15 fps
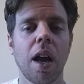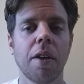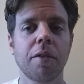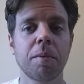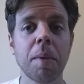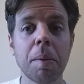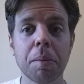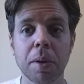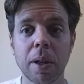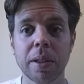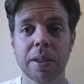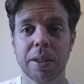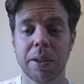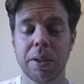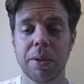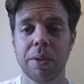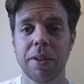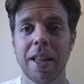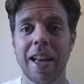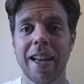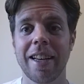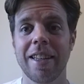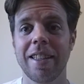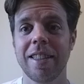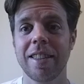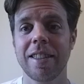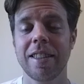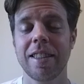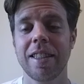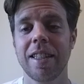Remember also that
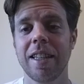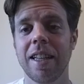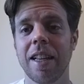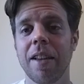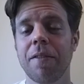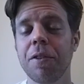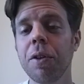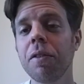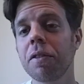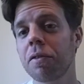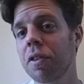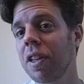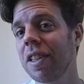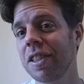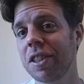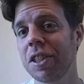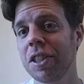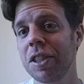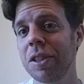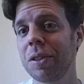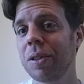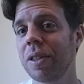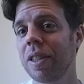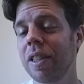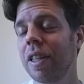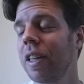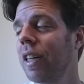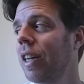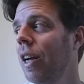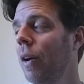if you have a real issue
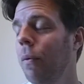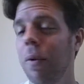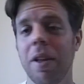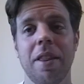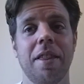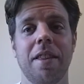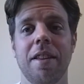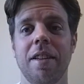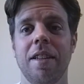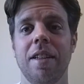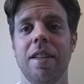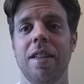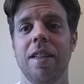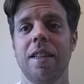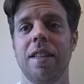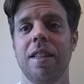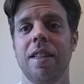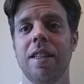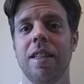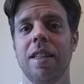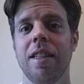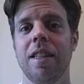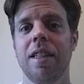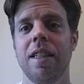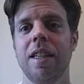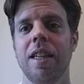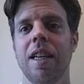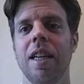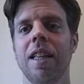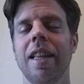with,
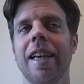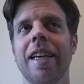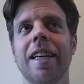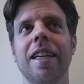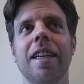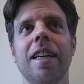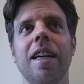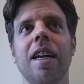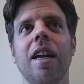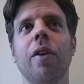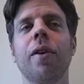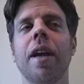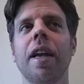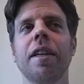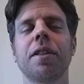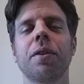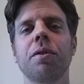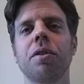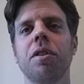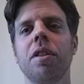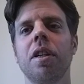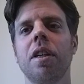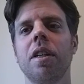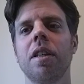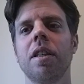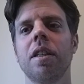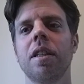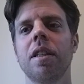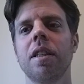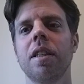like, okay, so
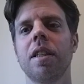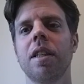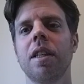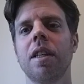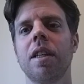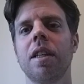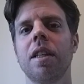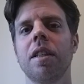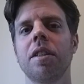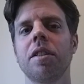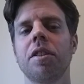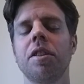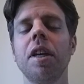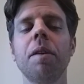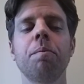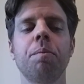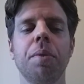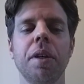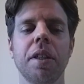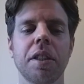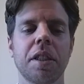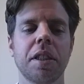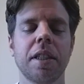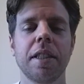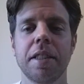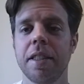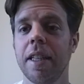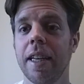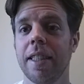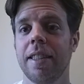Jeb Bush
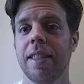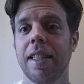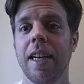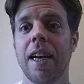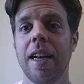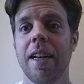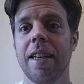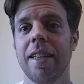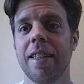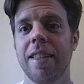is a nice guy.